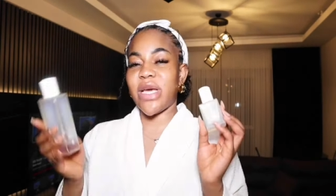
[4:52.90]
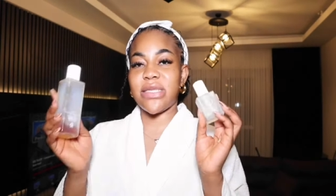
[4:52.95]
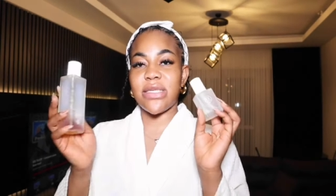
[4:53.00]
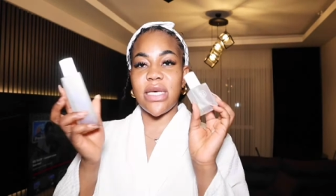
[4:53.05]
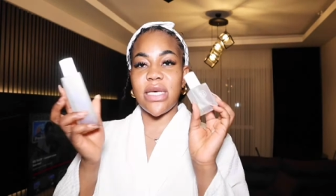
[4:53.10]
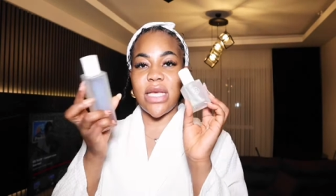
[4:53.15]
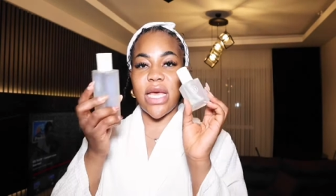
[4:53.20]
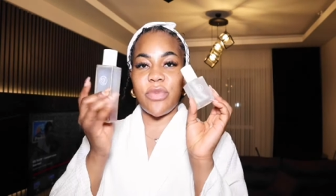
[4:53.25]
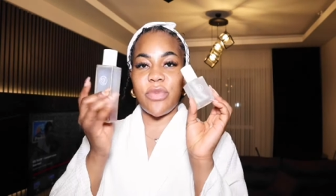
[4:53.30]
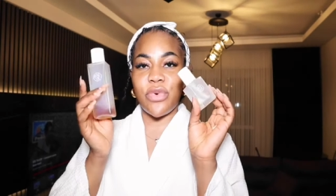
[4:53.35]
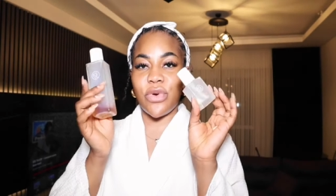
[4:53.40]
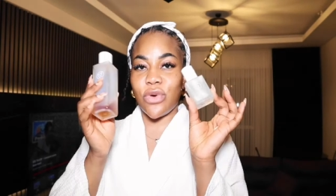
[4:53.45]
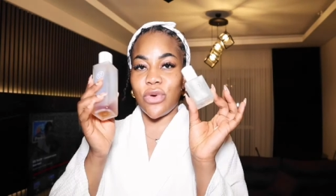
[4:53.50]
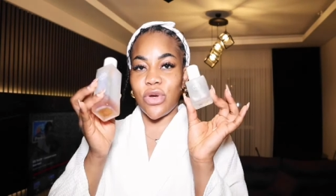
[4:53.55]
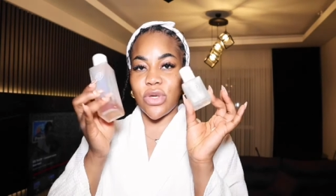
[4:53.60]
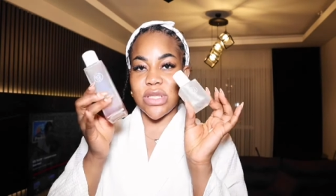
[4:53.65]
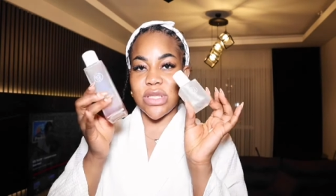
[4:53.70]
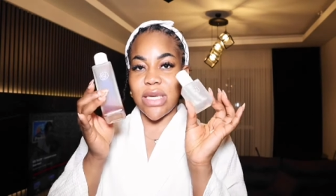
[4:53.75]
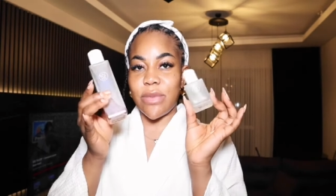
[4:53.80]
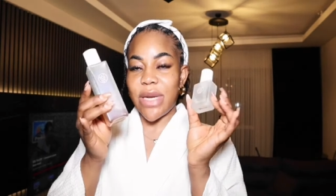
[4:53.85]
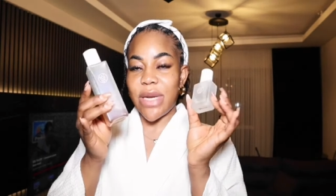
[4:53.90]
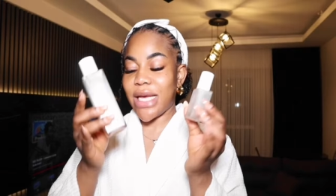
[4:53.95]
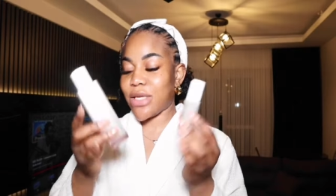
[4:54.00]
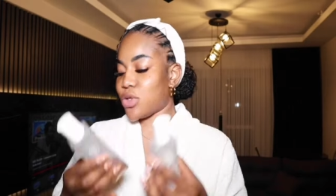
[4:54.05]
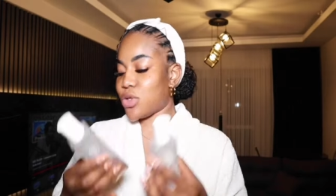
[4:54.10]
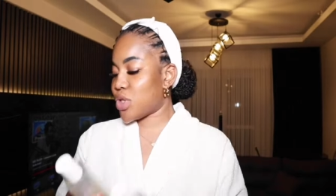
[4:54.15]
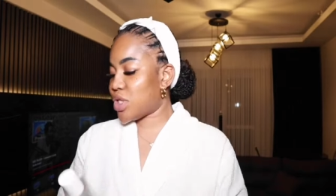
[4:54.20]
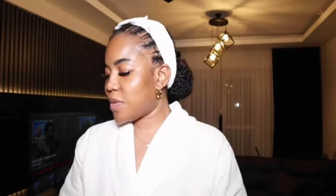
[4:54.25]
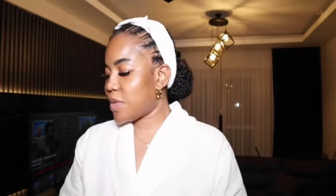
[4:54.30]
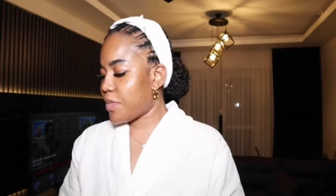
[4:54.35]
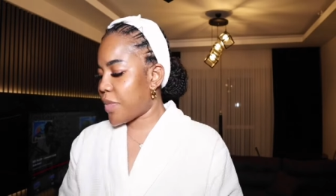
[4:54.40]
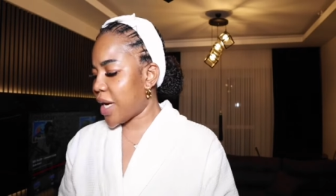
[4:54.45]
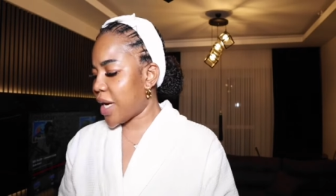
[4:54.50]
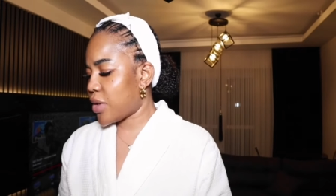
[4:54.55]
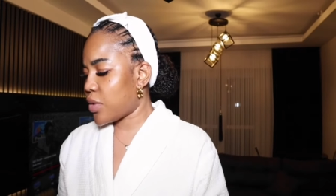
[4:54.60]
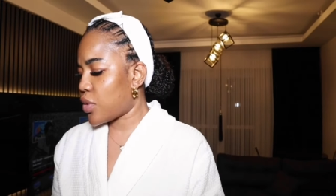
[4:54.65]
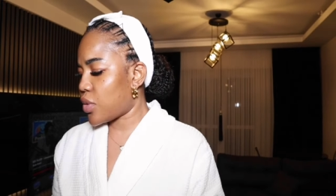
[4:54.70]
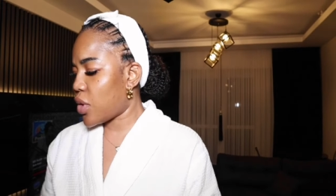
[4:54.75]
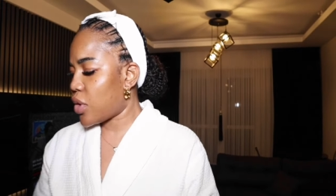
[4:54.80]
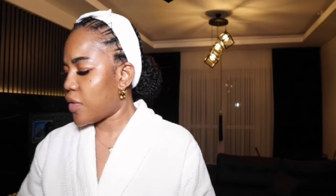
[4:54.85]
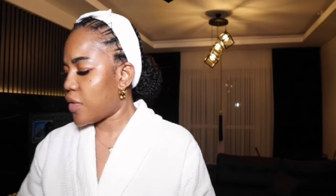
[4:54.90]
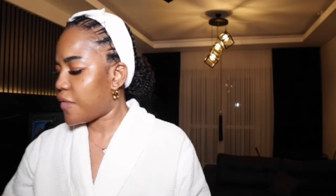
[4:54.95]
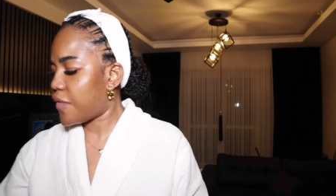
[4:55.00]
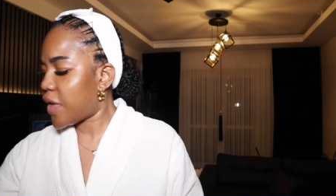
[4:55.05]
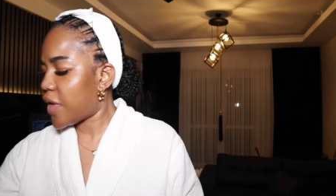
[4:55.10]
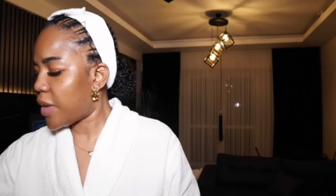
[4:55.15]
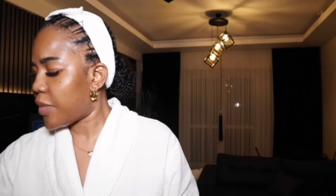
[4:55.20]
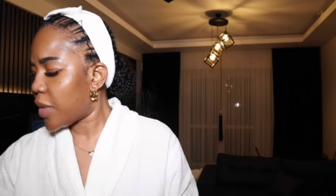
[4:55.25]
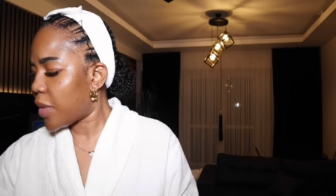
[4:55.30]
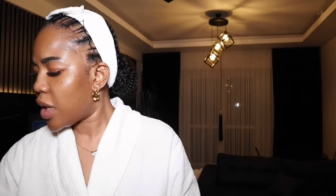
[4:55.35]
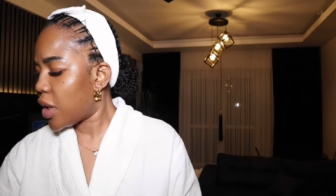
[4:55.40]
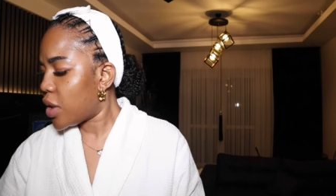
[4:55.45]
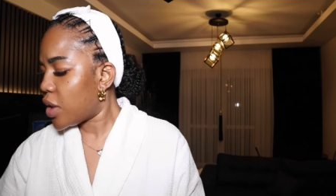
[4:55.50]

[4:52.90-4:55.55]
skincare products, I'm like touching pan on all of them.